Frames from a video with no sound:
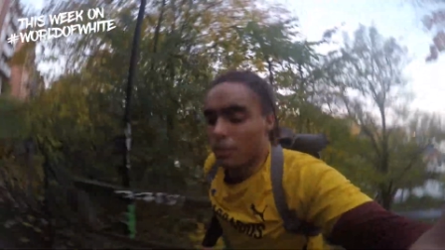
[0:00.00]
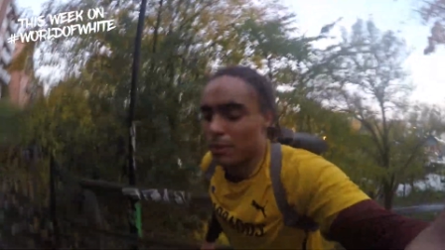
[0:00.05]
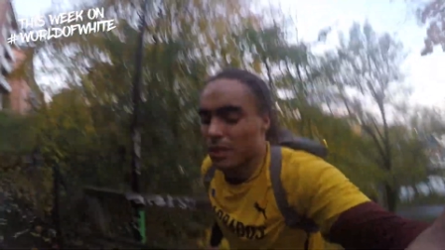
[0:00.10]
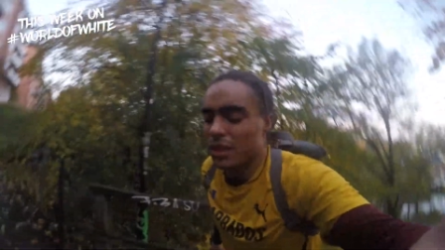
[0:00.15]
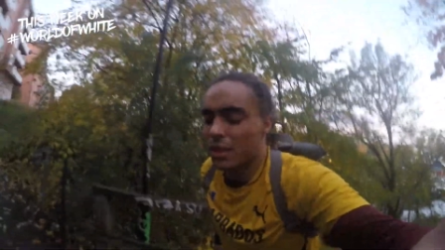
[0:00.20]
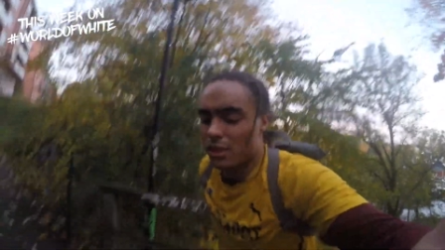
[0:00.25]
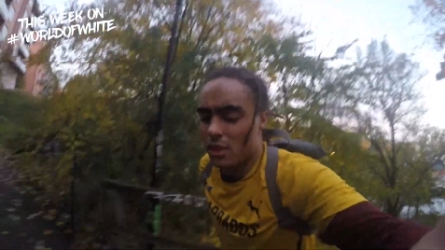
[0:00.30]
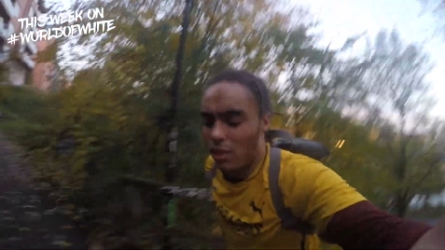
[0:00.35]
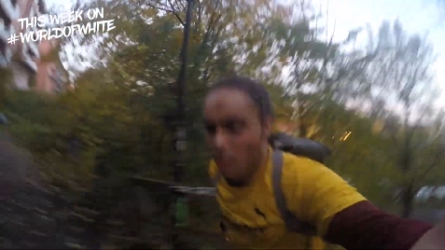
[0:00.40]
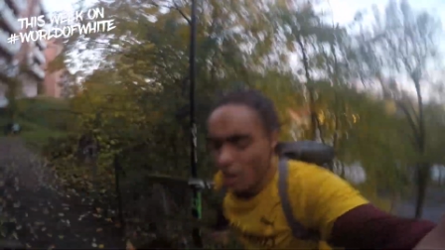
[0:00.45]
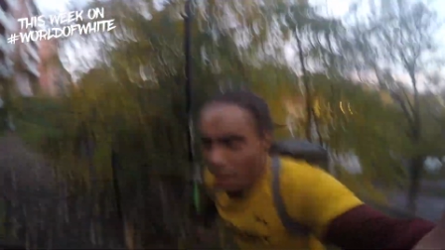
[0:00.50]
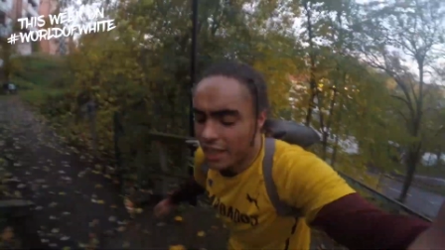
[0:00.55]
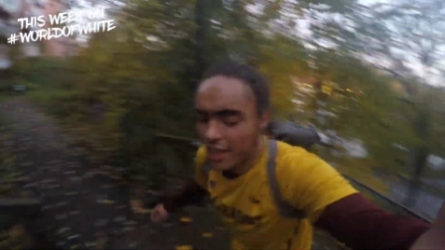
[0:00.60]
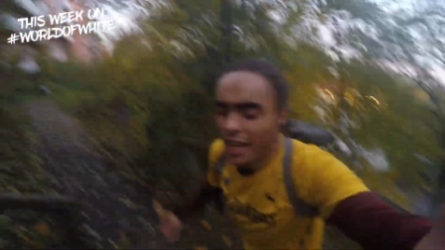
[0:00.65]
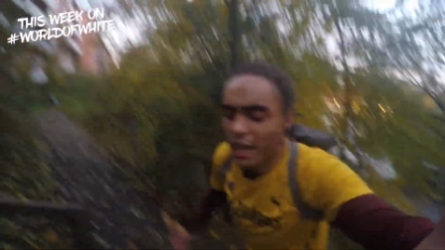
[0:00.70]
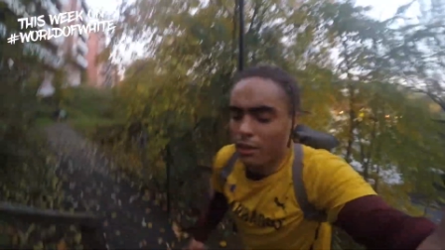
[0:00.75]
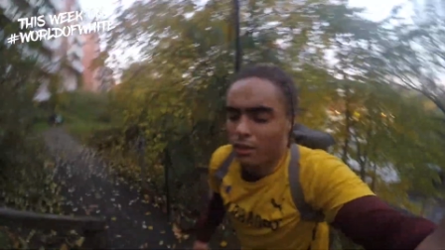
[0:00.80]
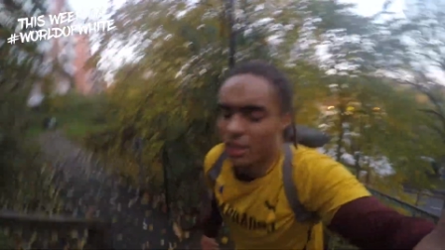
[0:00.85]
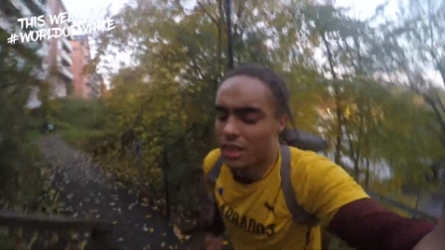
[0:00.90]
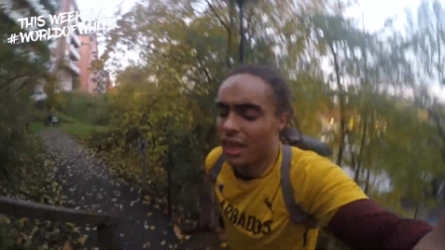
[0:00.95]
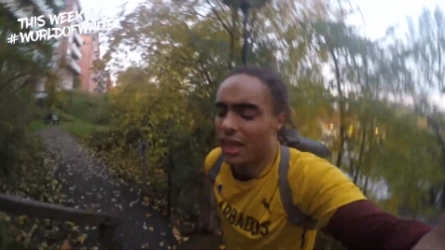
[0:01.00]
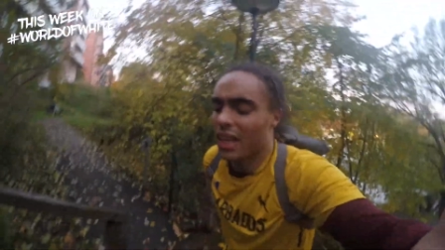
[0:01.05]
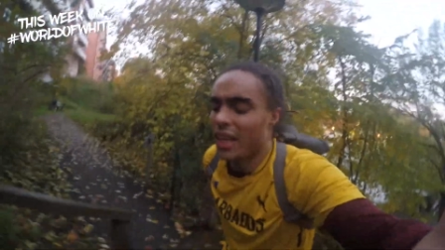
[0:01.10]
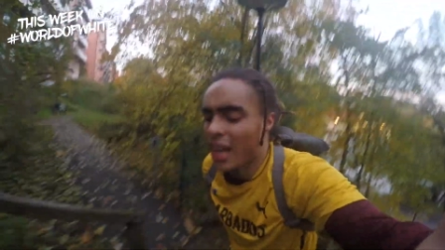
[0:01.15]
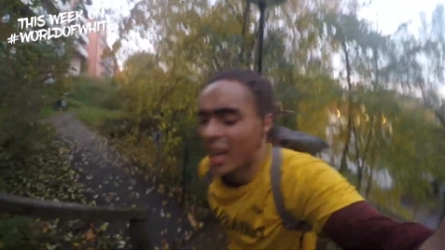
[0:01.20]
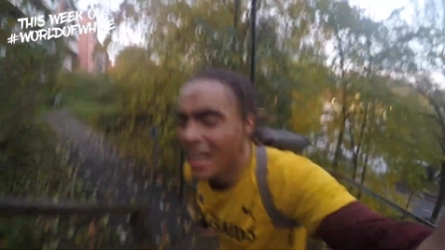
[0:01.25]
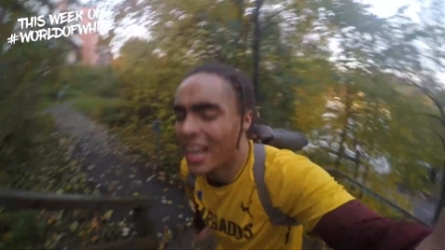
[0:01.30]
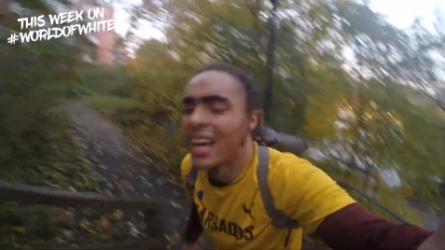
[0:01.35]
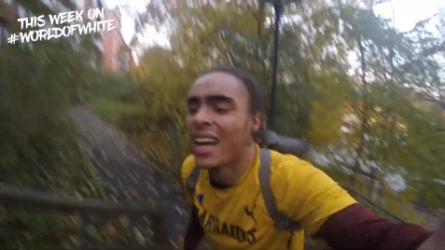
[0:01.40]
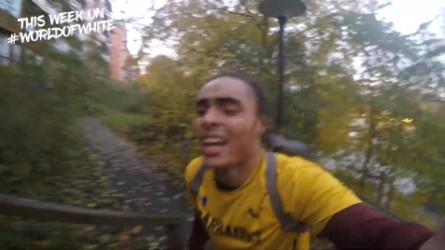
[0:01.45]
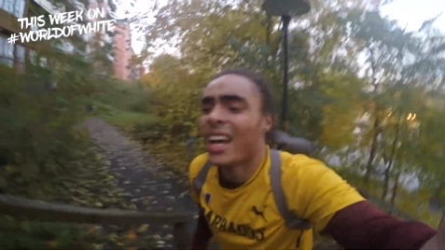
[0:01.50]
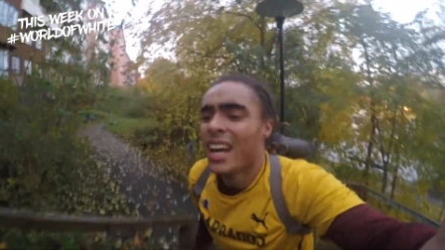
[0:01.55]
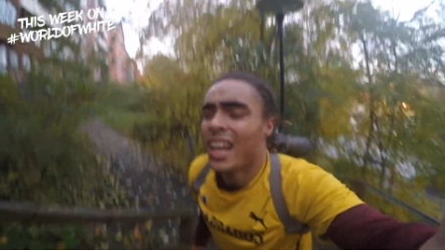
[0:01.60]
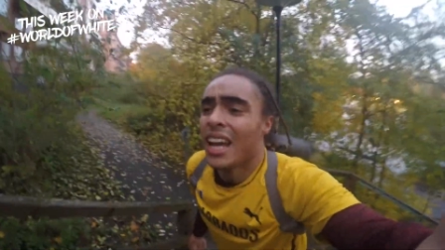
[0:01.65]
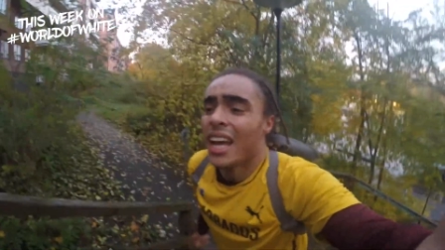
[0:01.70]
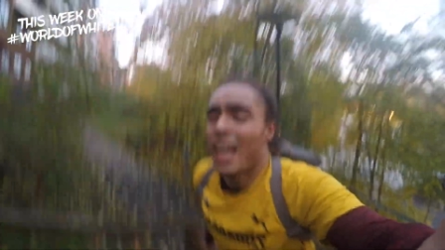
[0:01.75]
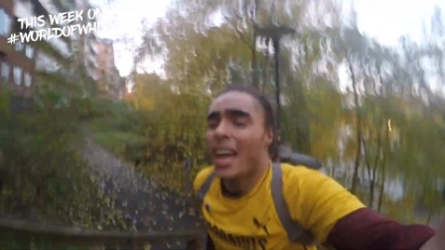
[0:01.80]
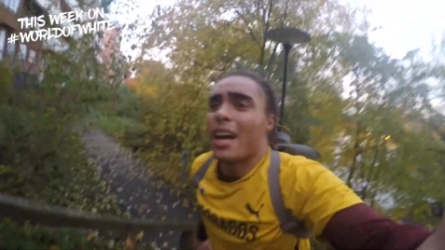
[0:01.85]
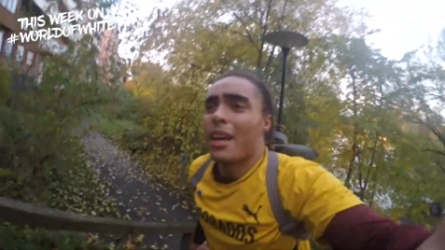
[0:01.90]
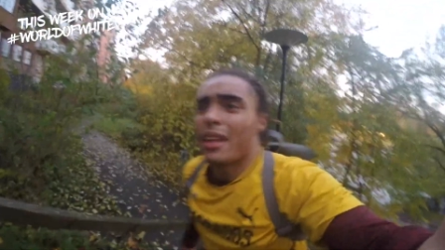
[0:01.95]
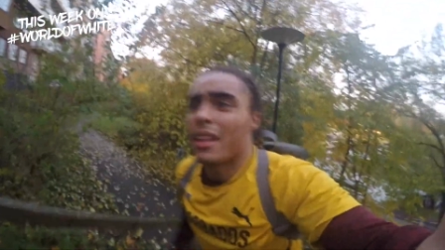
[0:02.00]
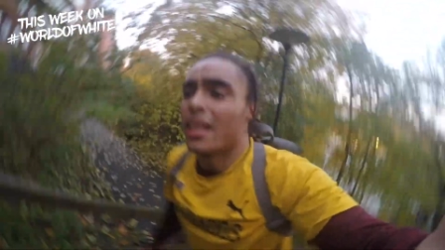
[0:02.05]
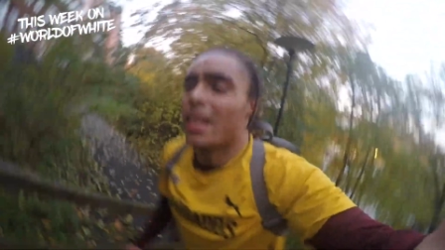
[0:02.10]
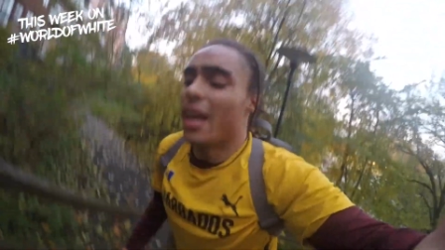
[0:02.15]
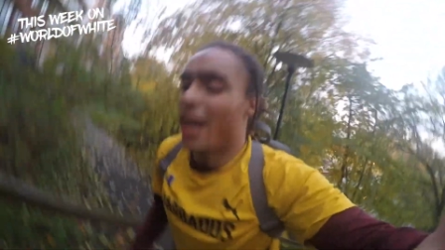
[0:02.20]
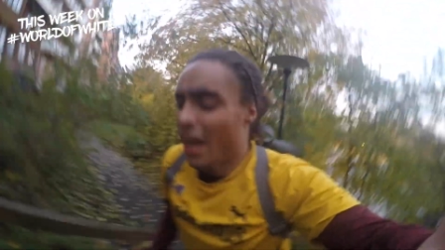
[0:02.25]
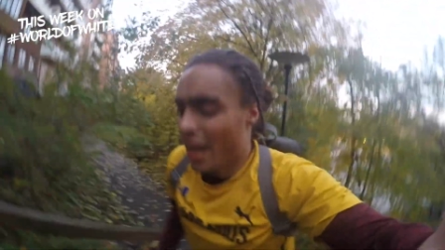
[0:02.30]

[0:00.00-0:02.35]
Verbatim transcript: Business Law Accounting and